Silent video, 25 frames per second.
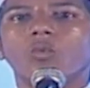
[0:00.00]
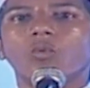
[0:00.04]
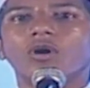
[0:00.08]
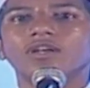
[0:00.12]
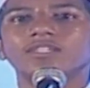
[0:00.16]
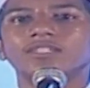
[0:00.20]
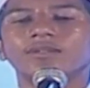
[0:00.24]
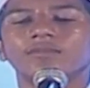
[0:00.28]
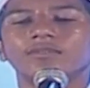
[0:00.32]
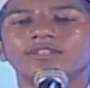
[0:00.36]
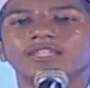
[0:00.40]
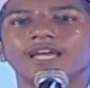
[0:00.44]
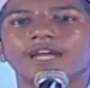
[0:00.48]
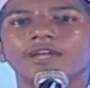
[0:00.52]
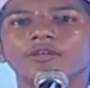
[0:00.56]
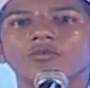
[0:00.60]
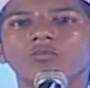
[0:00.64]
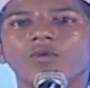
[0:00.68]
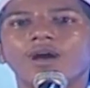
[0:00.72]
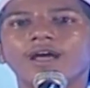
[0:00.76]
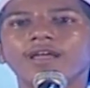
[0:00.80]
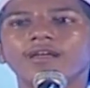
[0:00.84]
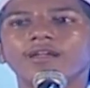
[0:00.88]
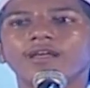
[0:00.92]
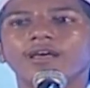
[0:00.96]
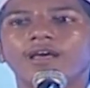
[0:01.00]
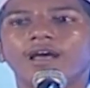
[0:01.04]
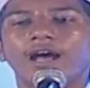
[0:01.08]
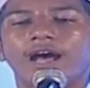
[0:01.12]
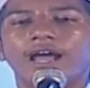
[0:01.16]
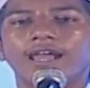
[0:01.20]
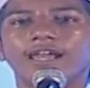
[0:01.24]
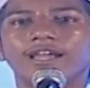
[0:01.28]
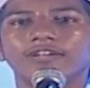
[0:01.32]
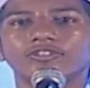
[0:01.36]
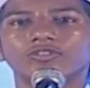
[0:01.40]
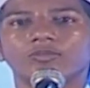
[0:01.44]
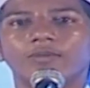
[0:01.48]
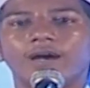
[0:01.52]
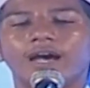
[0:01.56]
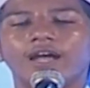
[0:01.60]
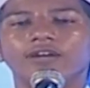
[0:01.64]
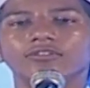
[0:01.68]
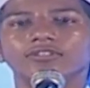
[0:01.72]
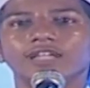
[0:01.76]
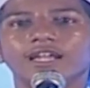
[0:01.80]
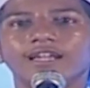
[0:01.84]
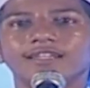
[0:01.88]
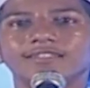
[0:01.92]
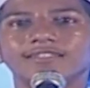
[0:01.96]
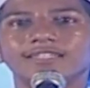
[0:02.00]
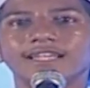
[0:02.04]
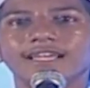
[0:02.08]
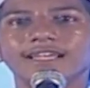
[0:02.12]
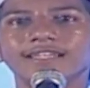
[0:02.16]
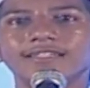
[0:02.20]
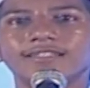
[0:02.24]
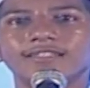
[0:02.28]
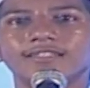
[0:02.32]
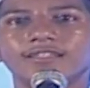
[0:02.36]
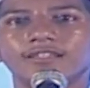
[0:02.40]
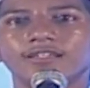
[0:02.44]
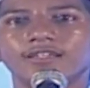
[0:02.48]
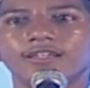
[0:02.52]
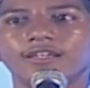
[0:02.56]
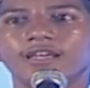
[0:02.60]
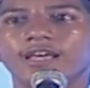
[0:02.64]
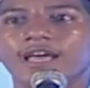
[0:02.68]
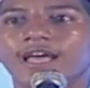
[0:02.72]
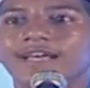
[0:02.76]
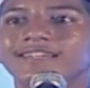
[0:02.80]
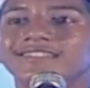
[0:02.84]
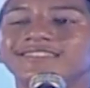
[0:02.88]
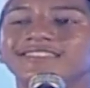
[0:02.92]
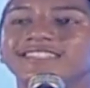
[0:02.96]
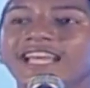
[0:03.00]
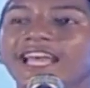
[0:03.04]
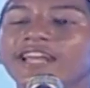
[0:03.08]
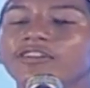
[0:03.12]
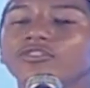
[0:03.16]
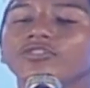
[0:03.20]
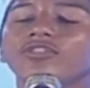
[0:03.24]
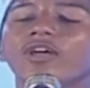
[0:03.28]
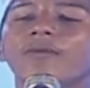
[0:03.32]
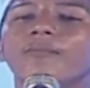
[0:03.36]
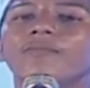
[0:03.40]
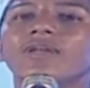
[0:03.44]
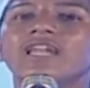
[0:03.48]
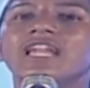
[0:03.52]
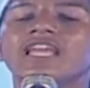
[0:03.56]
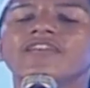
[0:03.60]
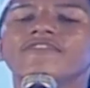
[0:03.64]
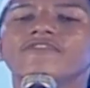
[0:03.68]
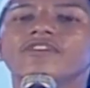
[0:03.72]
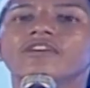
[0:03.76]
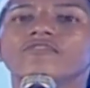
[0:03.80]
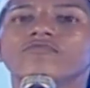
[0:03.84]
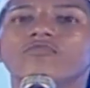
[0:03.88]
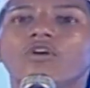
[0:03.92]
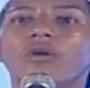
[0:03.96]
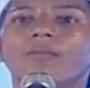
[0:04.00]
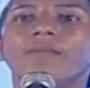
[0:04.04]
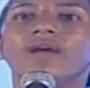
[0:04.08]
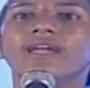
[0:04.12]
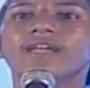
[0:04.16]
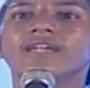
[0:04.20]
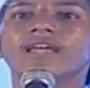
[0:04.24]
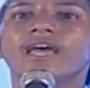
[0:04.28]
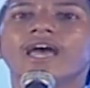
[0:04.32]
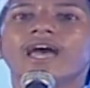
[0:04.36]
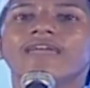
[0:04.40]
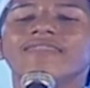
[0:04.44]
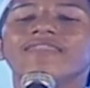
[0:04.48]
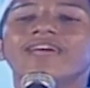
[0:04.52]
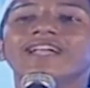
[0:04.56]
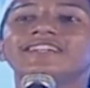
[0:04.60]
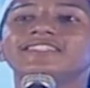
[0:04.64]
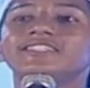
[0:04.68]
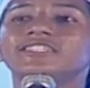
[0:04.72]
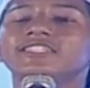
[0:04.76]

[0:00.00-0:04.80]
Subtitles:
verse number 31. Allah subhanahu wa ta'ala says, say to the believing woman that